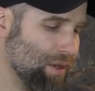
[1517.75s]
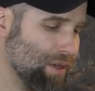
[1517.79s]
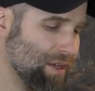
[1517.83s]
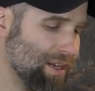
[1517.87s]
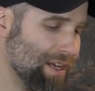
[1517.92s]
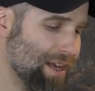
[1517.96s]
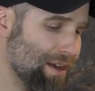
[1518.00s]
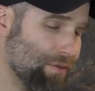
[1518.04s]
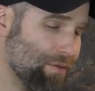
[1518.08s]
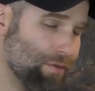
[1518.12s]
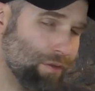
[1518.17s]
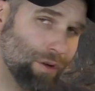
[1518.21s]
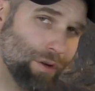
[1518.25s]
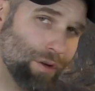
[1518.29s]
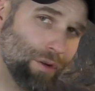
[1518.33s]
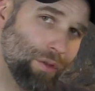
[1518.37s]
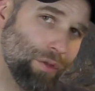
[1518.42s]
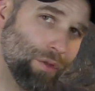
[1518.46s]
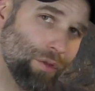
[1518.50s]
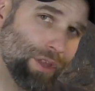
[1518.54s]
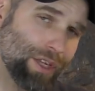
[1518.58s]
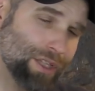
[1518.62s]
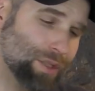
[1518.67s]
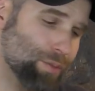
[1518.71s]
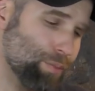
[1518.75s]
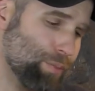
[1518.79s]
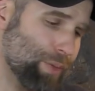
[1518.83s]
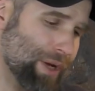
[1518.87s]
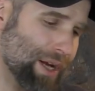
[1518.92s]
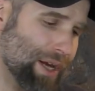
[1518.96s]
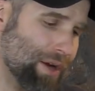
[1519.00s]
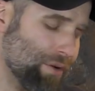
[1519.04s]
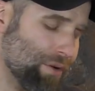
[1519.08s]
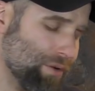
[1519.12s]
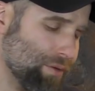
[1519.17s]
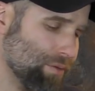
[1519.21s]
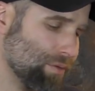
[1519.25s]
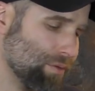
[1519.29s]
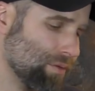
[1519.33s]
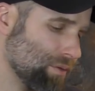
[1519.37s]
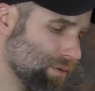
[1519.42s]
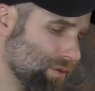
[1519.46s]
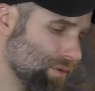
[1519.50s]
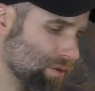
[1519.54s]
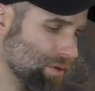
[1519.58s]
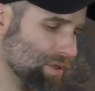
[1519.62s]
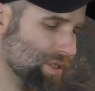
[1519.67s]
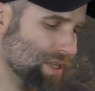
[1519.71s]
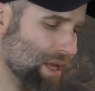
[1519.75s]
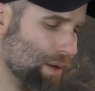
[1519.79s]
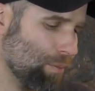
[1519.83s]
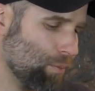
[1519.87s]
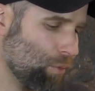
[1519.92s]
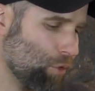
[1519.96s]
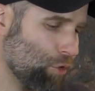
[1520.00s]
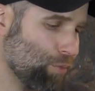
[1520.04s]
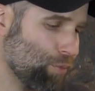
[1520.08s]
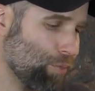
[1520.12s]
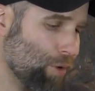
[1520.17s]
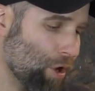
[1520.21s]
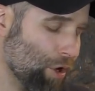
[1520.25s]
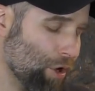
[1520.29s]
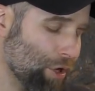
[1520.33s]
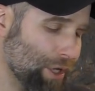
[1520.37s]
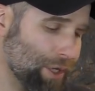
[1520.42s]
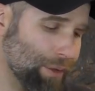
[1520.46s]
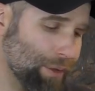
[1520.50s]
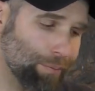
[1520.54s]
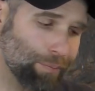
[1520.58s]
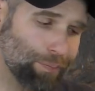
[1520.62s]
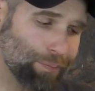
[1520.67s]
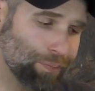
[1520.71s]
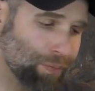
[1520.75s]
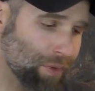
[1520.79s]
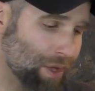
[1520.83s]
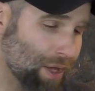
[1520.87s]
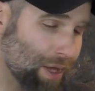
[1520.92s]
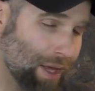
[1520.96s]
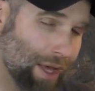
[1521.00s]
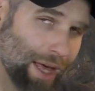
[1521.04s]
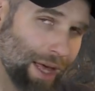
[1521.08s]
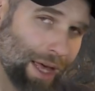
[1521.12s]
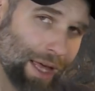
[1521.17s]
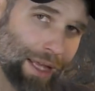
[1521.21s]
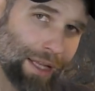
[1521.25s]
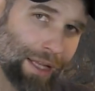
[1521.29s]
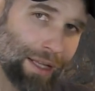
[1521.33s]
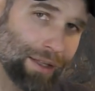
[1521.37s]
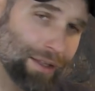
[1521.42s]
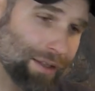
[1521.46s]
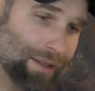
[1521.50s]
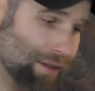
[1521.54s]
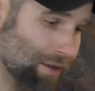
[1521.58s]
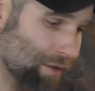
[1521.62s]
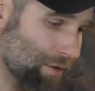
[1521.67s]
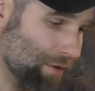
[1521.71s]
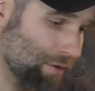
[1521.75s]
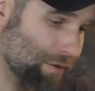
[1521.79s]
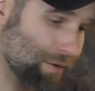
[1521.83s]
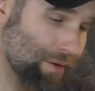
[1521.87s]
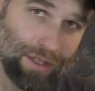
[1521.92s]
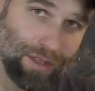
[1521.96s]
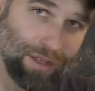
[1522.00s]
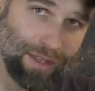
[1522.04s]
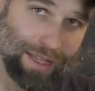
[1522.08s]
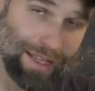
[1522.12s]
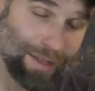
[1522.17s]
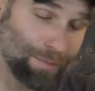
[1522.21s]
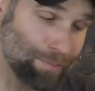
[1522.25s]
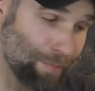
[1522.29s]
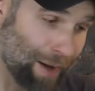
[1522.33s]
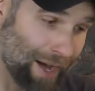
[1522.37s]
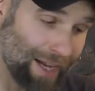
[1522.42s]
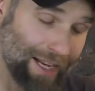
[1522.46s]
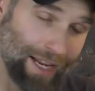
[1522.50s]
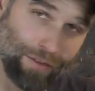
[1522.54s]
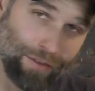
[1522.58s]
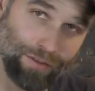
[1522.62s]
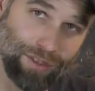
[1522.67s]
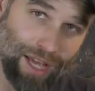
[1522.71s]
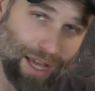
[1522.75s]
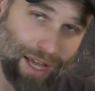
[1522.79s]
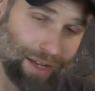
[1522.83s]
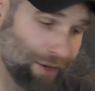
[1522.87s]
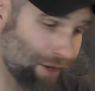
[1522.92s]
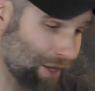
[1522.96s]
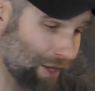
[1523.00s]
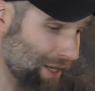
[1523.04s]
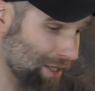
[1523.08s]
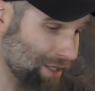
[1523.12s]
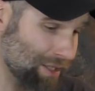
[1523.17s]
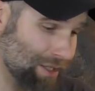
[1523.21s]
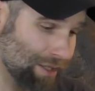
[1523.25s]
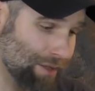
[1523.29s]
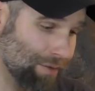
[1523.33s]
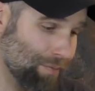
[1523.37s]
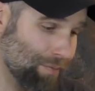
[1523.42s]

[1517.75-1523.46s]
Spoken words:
give this beer some more body, and it might have done that,